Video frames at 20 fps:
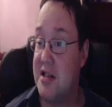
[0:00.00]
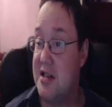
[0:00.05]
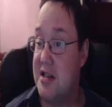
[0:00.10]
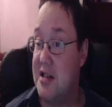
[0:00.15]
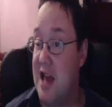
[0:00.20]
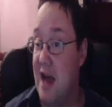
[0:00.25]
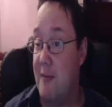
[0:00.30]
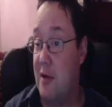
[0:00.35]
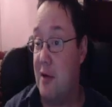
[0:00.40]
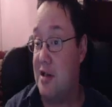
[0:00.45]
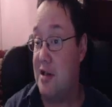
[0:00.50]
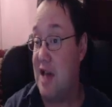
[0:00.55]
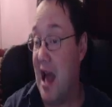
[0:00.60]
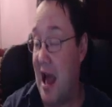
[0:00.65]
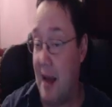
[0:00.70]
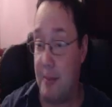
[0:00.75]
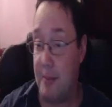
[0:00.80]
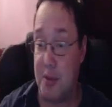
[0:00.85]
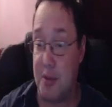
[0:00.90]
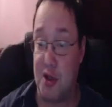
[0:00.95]
Yet there's
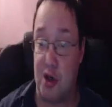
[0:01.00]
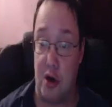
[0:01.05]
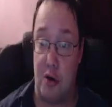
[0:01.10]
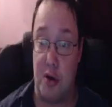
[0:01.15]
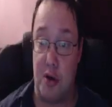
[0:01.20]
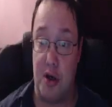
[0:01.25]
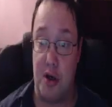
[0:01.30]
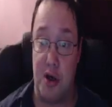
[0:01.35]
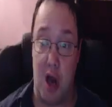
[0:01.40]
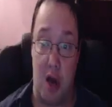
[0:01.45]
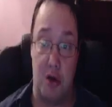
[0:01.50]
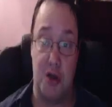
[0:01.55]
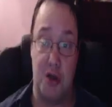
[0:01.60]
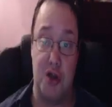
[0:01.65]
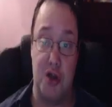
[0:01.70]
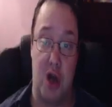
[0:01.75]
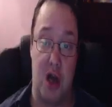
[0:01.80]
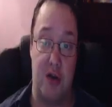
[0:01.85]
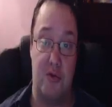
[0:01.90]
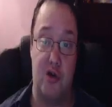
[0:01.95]
absolutely no
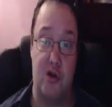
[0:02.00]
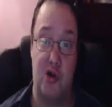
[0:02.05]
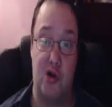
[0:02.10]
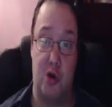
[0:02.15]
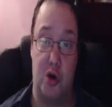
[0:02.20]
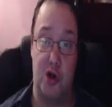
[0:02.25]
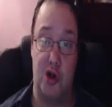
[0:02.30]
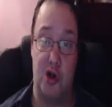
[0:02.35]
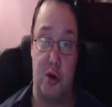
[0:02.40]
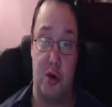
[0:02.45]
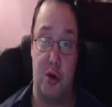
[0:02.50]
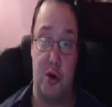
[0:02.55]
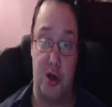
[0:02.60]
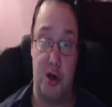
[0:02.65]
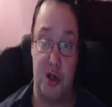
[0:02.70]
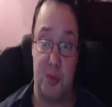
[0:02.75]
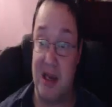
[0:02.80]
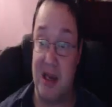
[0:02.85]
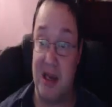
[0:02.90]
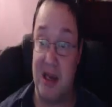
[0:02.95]
sign of George
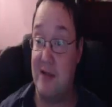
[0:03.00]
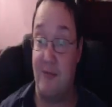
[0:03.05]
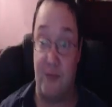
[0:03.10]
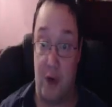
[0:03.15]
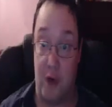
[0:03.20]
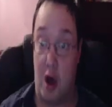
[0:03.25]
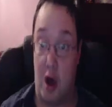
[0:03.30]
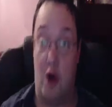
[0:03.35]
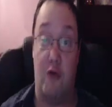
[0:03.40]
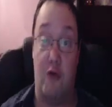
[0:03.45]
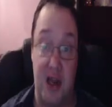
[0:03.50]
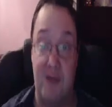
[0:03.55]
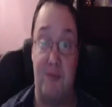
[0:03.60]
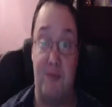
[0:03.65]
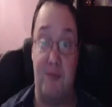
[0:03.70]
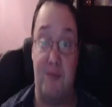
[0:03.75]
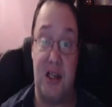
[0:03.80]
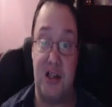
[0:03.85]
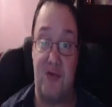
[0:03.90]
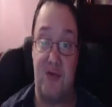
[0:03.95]
Lucas being involved in
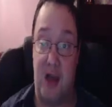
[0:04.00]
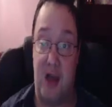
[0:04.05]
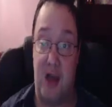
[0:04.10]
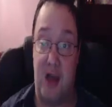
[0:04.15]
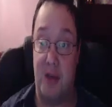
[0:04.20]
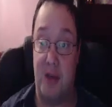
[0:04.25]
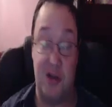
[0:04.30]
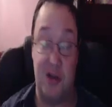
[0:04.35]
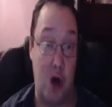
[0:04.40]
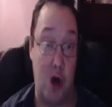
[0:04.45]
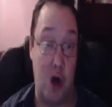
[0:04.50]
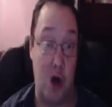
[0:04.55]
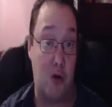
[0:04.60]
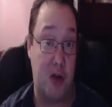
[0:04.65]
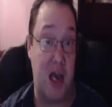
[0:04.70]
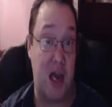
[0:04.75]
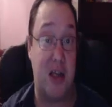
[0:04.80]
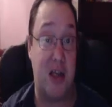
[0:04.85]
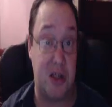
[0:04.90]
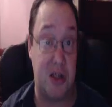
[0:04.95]
this film. He's not
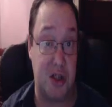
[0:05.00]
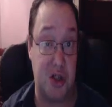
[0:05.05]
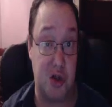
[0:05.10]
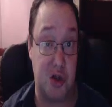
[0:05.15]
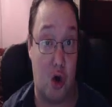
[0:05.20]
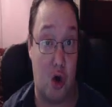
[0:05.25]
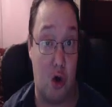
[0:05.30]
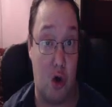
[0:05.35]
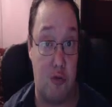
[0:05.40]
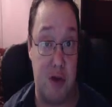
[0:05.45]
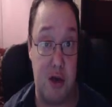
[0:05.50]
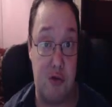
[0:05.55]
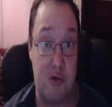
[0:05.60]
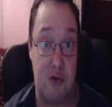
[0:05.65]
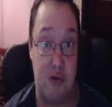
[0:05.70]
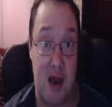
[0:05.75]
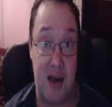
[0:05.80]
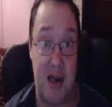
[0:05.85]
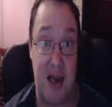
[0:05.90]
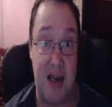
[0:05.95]
getting a story
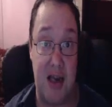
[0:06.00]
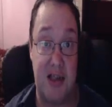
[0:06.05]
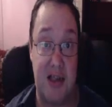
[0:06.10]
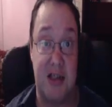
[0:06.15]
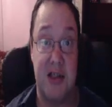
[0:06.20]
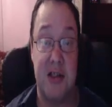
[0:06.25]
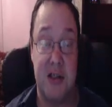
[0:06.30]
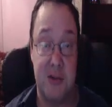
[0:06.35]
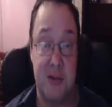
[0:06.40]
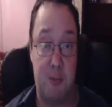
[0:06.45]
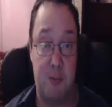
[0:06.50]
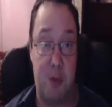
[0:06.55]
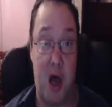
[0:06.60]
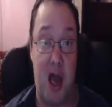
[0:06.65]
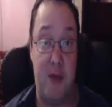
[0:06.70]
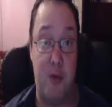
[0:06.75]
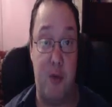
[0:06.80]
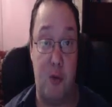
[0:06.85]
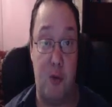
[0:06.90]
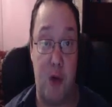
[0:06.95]
credit,
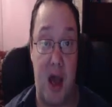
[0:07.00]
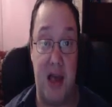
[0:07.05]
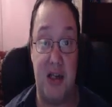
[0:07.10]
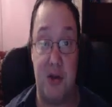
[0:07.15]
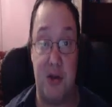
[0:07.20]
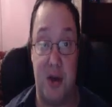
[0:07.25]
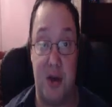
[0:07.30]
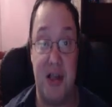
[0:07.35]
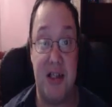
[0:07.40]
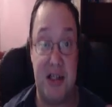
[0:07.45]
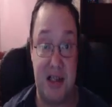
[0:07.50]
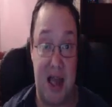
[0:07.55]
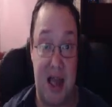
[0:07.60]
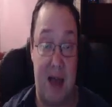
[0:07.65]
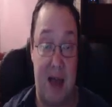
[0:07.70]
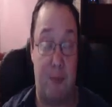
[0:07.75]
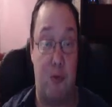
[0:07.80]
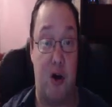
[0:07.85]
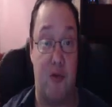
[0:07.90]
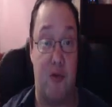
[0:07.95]
by the way. So I
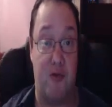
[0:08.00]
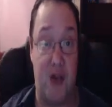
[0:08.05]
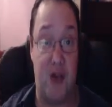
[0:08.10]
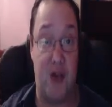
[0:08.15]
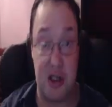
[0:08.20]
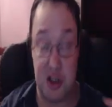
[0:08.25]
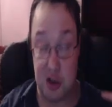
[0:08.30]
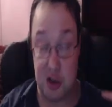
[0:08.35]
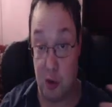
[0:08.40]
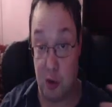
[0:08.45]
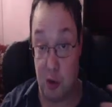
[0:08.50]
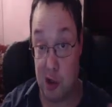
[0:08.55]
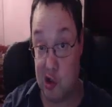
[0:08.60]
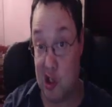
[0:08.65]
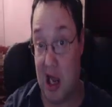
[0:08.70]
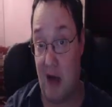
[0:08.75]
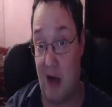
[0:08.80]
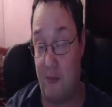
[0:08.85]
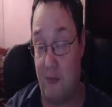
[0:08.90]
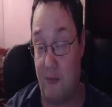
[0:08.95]
said one of the things to watch
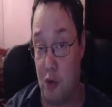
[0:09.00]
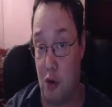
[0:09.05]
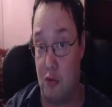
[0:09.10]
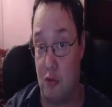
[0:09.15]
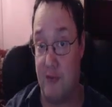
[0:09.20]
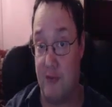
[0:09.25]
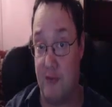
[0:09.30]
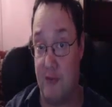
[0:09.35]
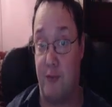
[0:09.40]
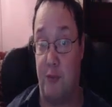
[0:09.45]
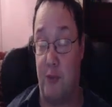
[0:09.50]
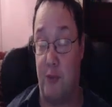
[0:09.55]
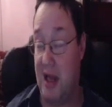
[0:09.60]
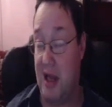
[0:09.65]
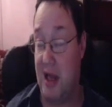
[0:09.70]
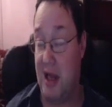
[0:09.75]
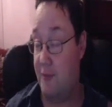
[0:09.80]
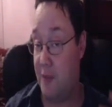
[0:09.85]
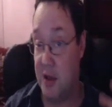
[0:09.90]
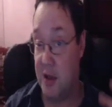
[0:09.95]
out for, if
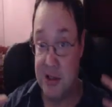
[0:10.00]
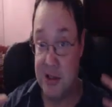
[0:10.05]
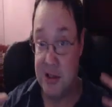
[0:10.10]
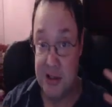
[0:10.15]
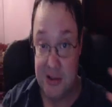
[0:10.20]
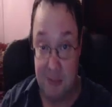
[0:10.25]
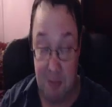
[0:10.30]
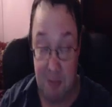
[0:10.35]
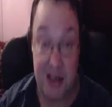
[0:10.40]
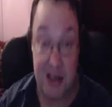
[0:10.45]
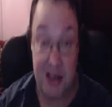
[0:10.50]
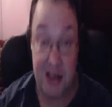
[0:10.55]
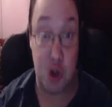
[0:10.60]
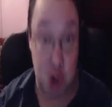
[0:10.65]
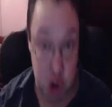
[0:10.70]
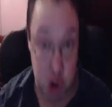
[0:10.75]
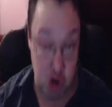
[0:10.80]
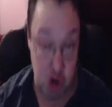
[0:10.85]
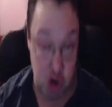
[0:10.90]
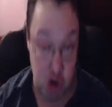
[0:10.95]
it's
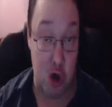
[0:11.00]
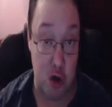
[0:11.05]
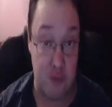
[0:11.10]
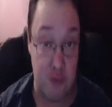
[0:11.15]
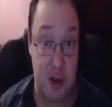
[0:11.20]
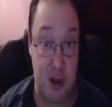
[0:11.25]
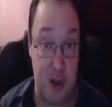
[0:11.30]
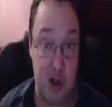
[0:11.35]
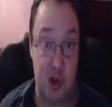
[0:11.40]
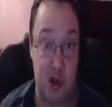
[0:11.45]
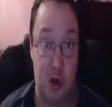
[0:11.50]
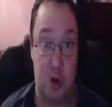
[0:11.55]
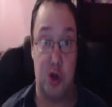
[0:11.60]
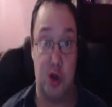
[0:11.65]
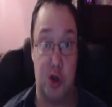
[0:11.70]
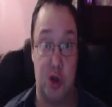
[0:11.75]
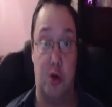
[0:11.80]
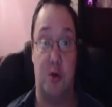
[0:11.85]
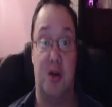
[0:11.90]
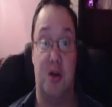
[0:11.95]
true that George
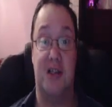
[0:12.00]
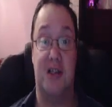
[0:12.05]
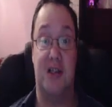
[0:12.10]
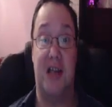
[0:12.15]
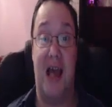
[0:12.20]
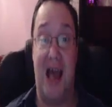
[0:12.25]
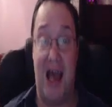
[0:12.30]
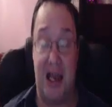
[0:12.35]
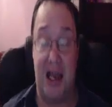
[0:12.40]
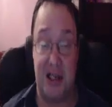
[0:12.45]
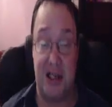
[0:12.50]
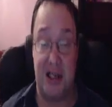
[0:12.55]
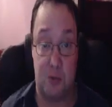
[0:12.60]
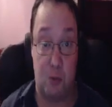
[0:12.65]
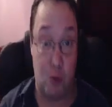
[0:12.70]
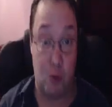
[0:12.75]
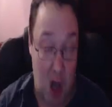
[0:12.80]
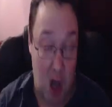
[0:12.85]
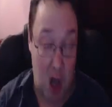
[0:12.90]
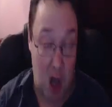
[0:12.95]
Lucas has
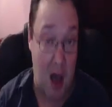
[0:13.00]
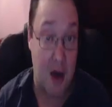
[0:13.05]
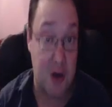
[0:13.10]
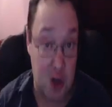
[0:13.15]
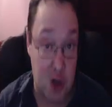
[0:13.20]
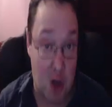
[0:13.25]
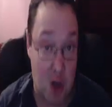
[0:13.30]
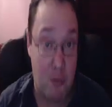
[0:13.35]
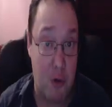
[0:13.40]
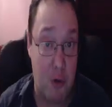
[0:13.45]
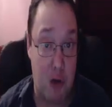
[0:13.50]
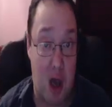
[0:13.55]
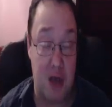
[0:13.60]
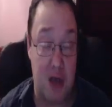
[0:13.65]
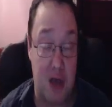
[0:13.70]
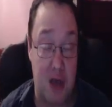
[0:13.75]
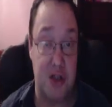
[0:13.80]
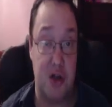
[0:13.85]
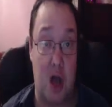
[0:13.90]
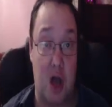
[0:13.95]
worked on the
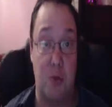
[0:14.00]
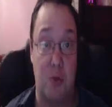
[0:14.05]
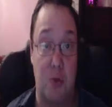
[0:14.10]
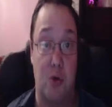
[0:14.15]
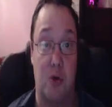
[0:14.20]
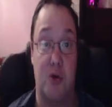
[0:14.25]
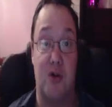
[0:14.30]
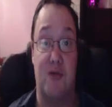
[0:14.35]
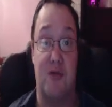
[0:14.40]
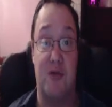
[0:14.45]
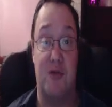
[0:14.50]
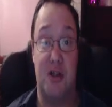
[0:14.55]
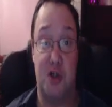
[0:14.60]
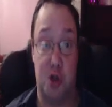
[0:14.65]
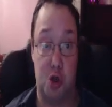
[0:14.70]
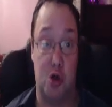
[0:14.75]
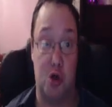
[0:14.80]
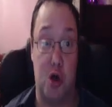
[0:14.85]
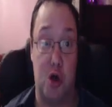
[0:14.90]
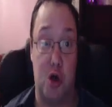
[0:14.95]
Rise of Skywalker, if it's
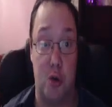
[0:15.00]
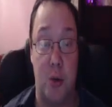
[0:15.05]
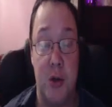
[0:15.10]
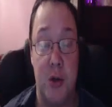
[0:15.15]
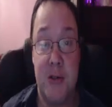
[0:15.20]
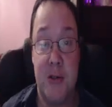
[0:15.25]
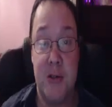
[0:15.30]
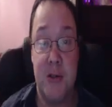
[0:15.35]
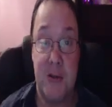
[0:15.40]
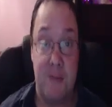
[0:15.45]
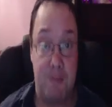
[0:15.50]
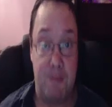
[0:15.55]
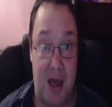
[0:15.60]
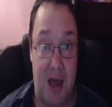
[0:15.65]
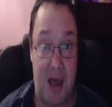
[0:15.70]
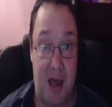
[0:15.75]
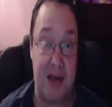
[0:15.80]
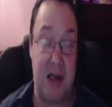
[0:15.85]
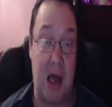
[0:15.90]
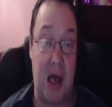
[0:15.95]
true
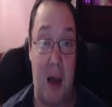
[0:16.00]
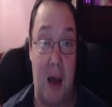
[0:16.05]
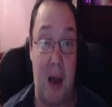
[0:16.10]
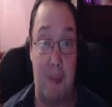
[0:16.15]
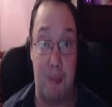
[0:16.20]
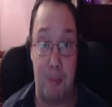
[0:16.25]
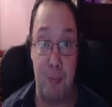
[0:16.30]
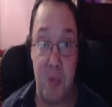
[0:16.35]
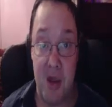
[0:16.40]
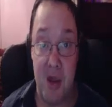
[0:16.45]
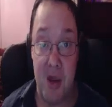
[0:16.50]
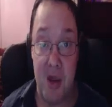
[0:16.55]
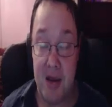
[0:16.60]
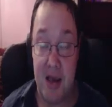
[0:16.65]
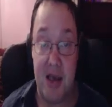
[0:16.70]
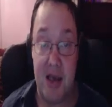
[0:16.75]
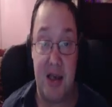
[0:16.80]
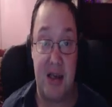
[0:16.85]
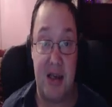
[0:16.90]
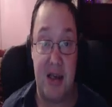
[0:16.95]
that
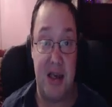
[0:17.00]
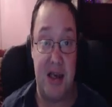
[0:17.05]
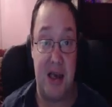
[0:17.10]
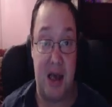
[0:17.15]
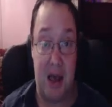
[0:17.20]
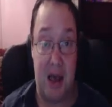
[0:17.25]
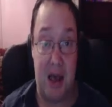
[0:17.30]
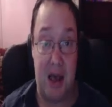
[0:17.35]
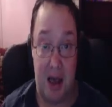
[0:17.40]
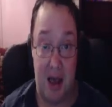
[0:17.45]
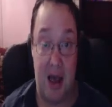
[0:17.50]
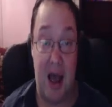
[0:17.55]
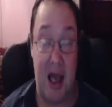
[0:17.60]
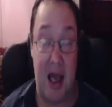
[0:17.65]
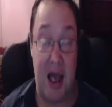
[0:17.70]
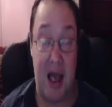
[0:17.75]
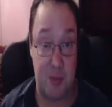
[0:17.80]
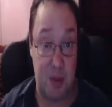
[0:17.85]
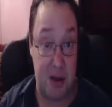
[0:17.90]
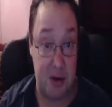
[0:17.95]
he
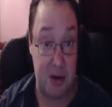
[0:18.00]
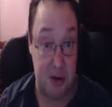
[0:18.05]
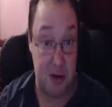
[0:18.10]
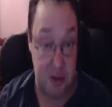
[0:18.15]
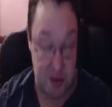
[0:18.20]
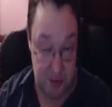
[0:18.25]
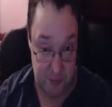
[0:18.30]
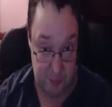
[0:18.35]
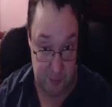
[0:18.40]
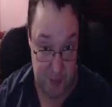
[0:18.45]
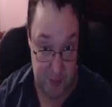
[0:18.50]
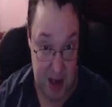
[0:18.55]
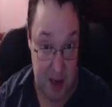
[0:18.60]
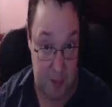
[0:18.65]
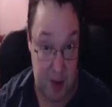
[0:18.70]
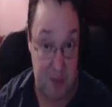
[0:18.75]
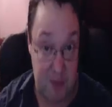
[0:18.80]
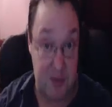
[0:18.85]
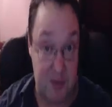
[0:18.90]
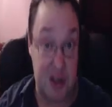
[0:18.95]
has been
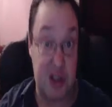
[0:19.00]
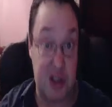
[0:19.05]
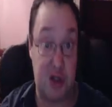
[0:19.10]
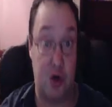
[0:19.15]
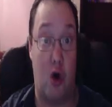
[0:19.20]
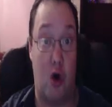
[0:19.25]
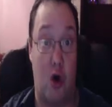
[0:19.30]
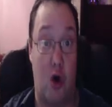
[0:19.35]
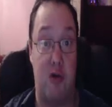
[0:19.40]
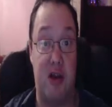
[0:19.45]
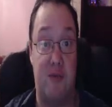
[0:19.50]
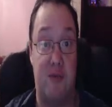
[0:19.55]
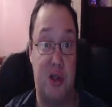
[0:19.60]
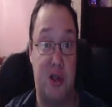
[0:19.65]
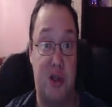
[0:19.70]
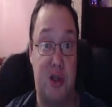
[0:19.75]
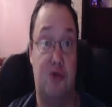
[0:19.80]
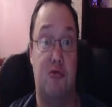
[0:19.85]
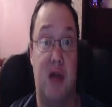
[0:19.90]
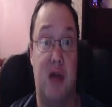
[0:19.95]
developing the story and the
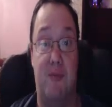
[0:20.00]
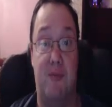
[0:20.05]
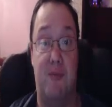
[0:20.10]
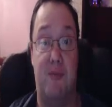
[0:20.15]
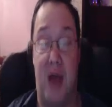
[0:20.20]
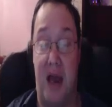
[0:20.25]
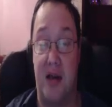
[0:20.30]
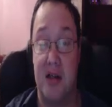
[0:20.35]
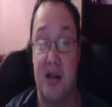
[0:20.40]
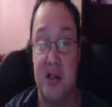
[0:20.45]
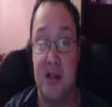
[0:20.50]
script, then